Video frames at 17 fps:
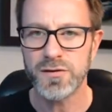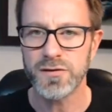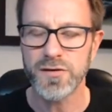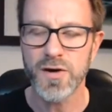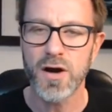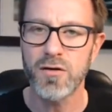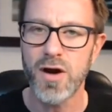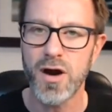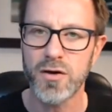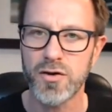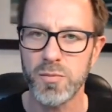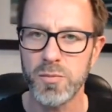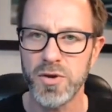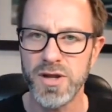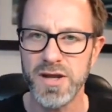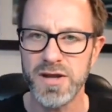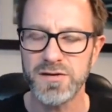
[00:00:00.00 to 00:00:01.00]
Because our
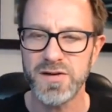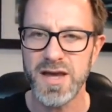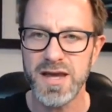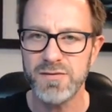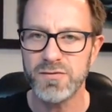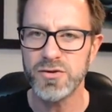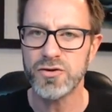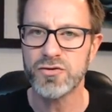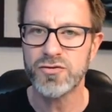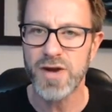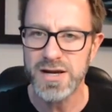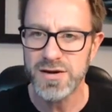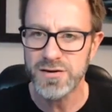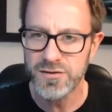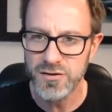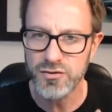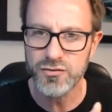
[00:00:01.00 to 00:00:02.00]
argument is even the
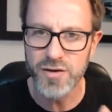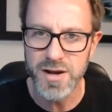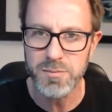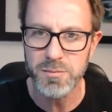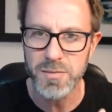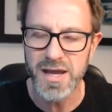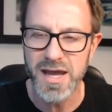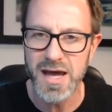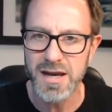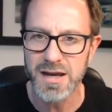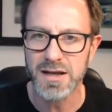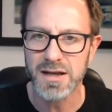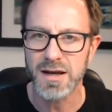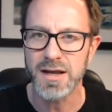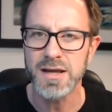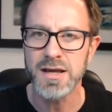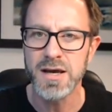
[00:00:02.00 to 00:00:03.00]
traders that trade
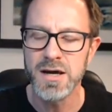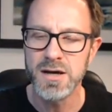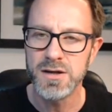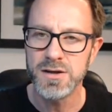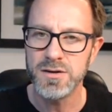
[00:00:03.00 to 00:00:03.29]
mechanically,